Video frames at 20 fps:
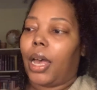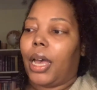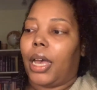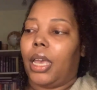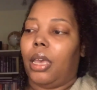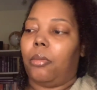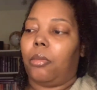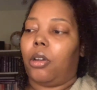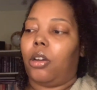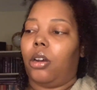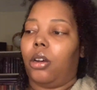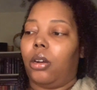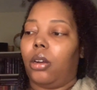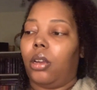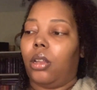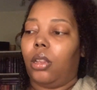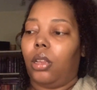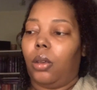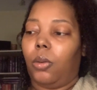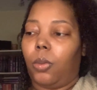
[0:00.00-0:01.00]
I am
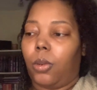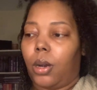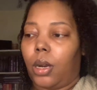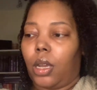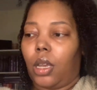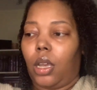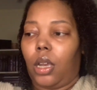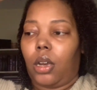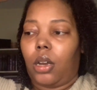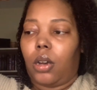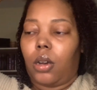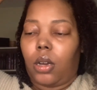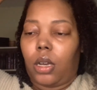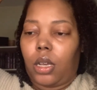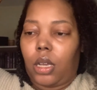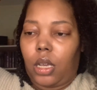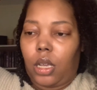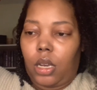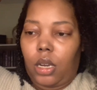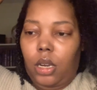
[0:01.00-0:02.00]
currently working
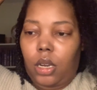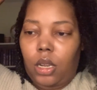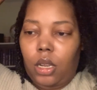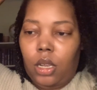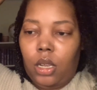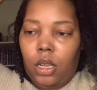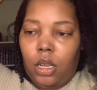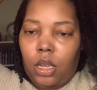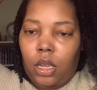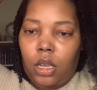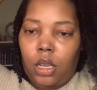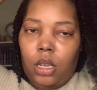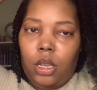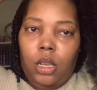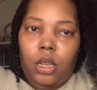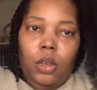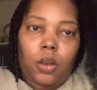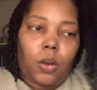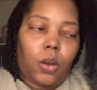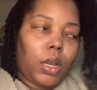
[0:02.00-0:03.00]
on,
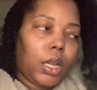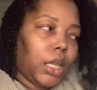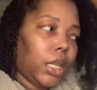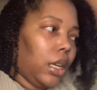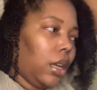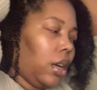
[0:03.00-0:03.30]
is it